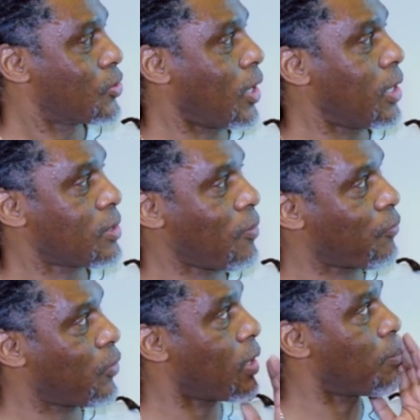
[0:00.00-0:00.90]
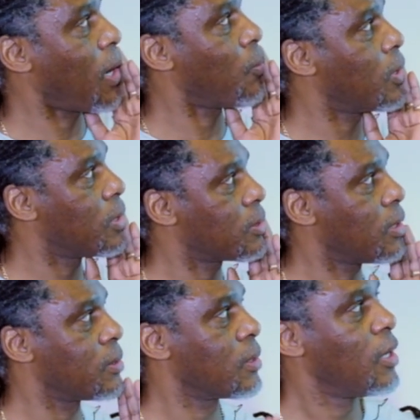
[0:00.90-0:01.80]
So let's have a think about what this
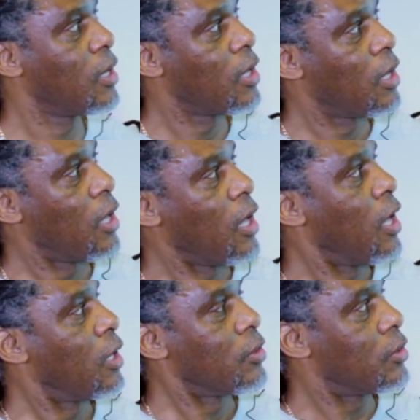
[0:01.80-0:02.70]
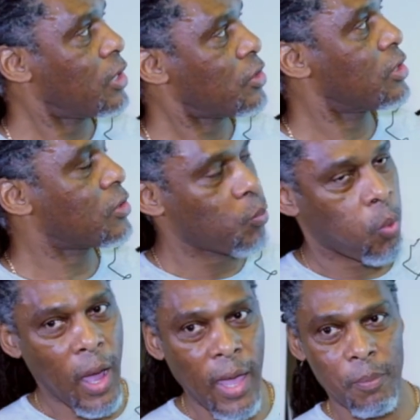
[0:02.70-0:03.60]
is. This is
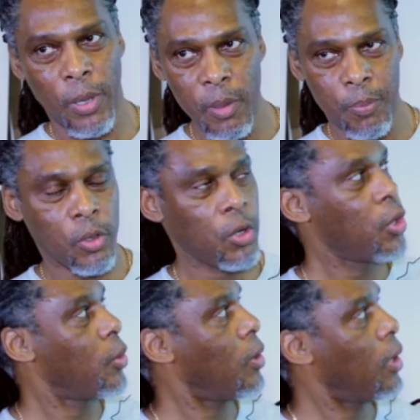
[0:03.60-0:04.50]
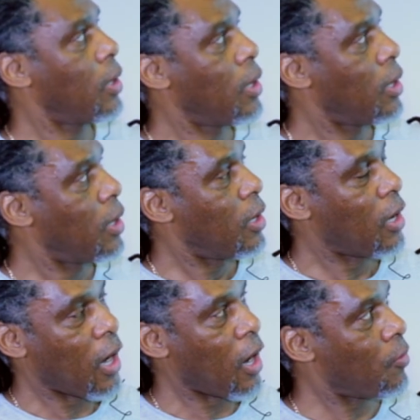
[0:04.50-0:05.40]
white people who
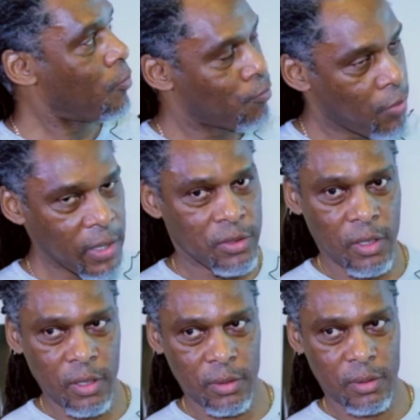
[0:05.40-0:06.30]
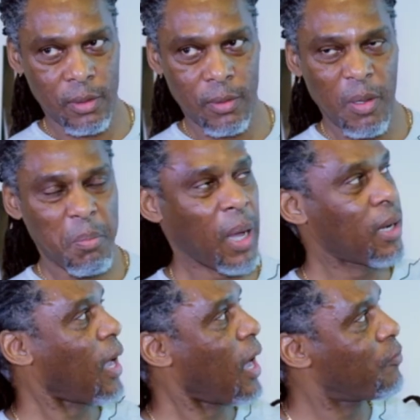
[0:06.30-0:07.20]
are racist,
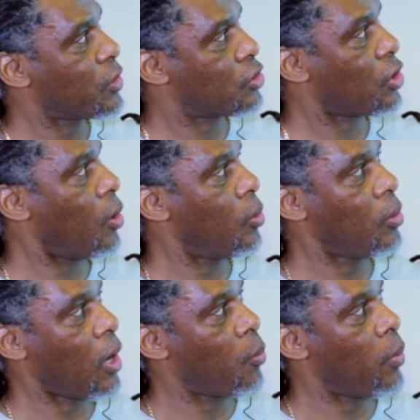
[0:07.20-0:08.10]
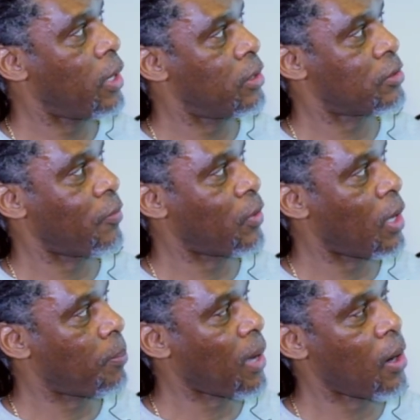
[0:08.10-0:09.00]
but they have a total awareness of
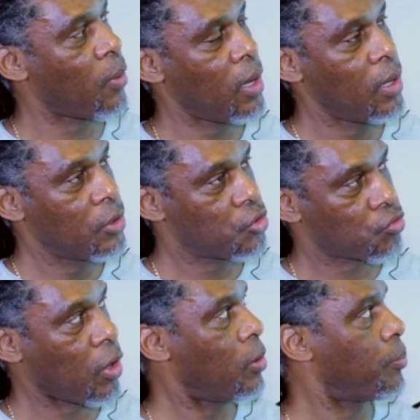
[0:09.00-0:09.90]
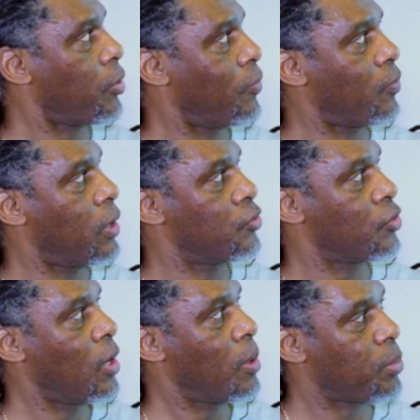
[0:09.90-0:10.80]
their power, stroke,
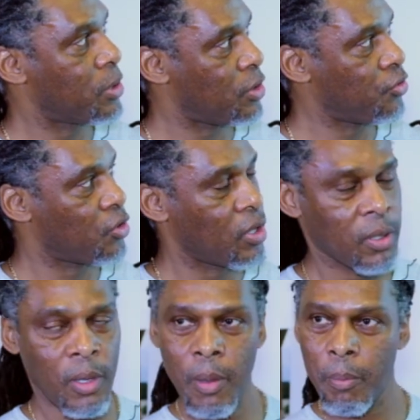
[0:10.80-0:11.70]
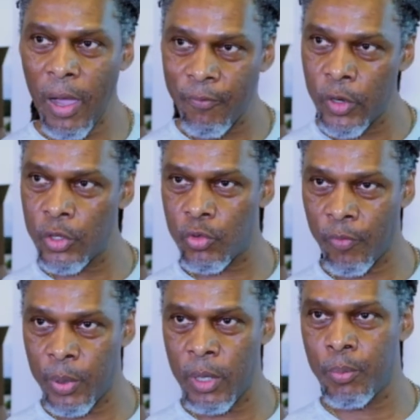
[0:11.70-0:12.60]
privilege, position by virtue
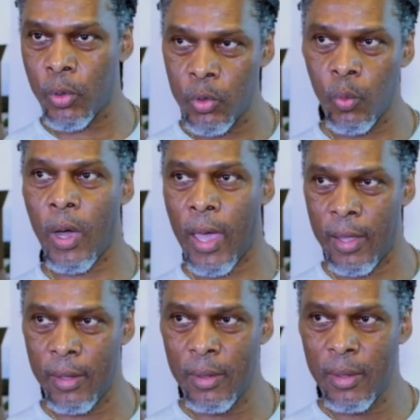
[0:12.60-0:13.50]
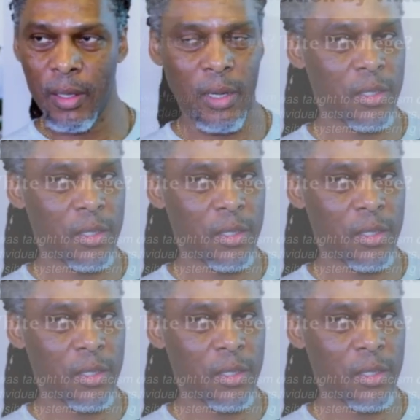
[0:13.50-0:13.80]
of being born white. Now,